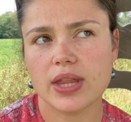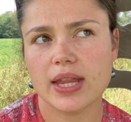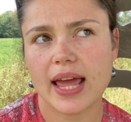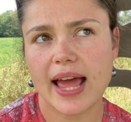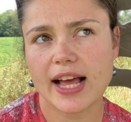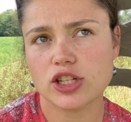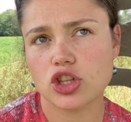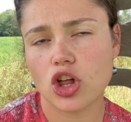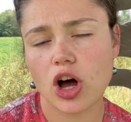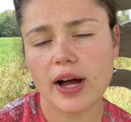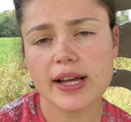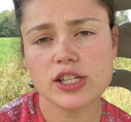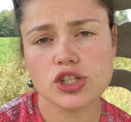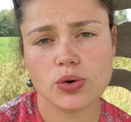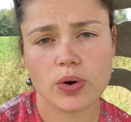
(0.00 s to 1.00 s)
As
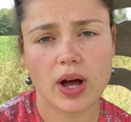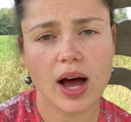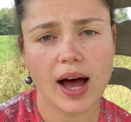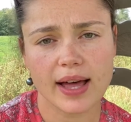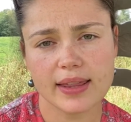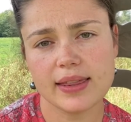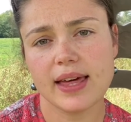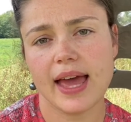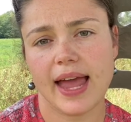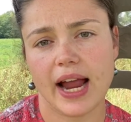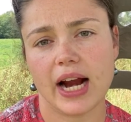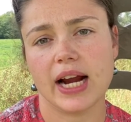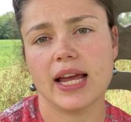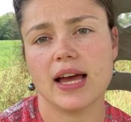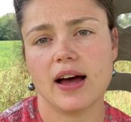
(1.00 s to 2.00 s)
long as you cut the
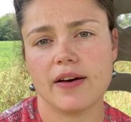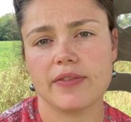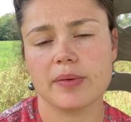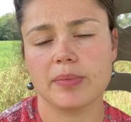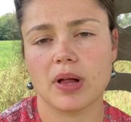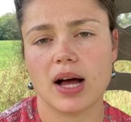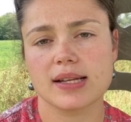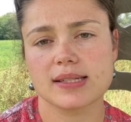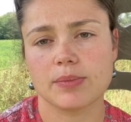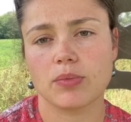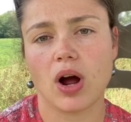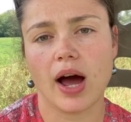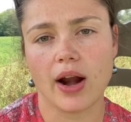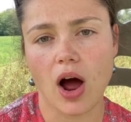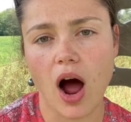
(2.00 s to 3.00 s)
area of the blossom
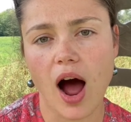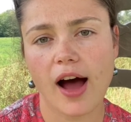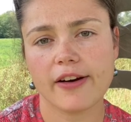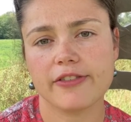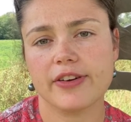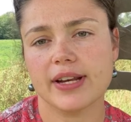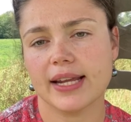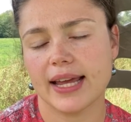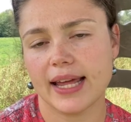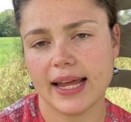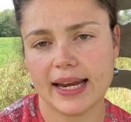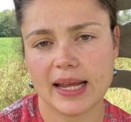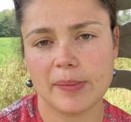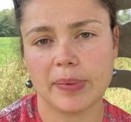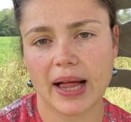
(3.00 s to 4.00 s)
rot off and get
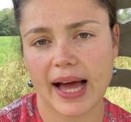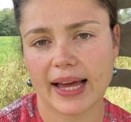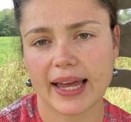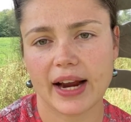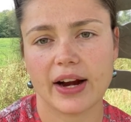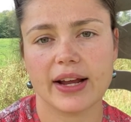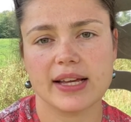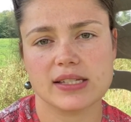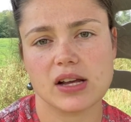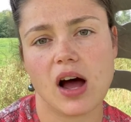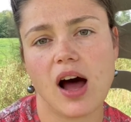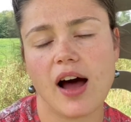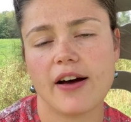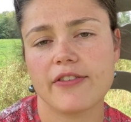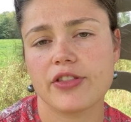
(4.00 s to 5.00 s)
any black areas
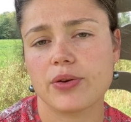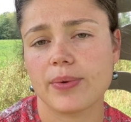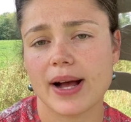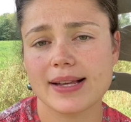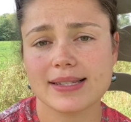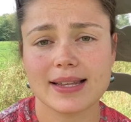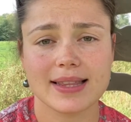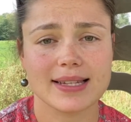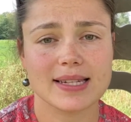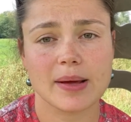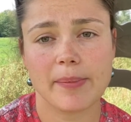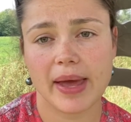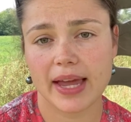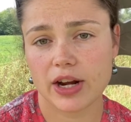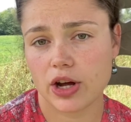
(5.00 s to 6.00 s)
off, the rest of the
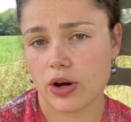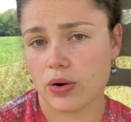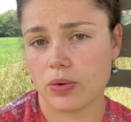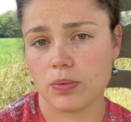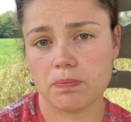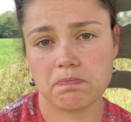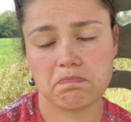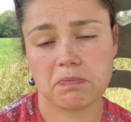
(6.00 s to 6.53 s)
tomato,